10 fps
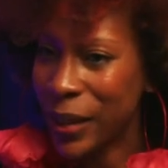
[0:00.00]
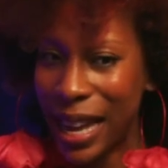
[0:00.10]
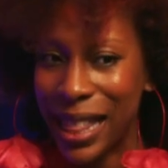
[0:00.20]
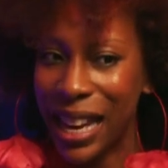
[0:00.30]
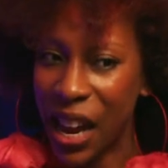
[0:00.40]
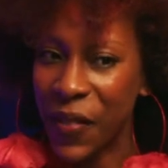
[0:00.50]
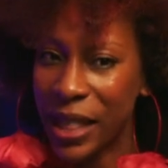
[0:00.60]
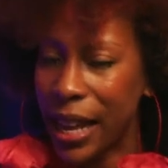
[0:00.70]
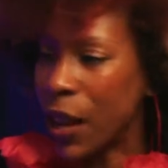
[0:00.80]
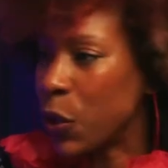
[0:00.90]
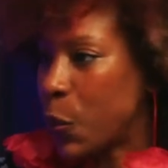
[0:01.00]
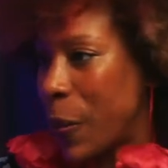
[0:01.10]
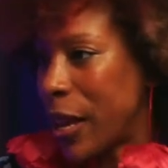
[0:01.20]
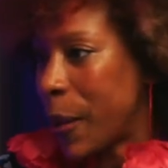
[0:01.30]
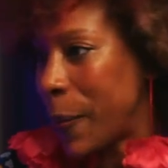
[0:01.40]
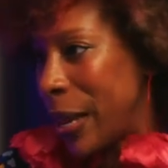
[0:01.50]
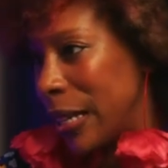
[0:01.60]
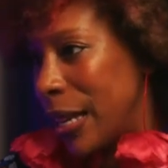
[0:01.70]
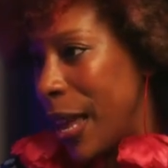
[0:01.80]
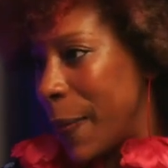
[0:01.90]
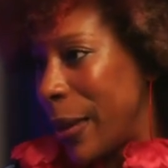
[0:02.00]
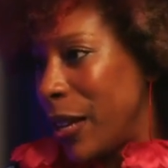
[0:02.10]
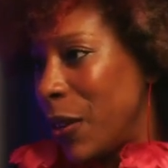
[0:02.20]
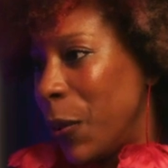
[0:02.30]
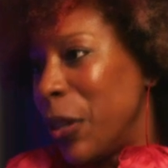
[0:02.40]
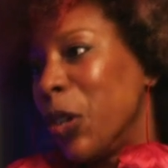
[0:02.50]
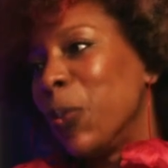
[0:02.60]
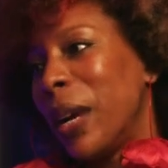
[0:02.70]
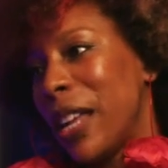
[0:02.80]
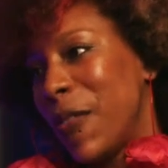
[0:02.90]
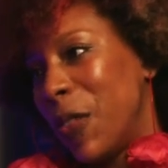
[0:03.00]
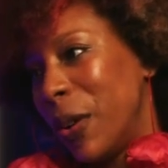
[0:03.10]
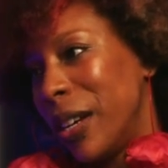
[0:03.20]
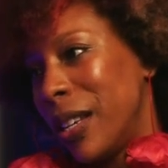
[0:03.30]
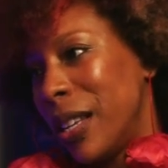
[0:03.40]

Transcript: and that everything else will become in alignment when you're ready for it.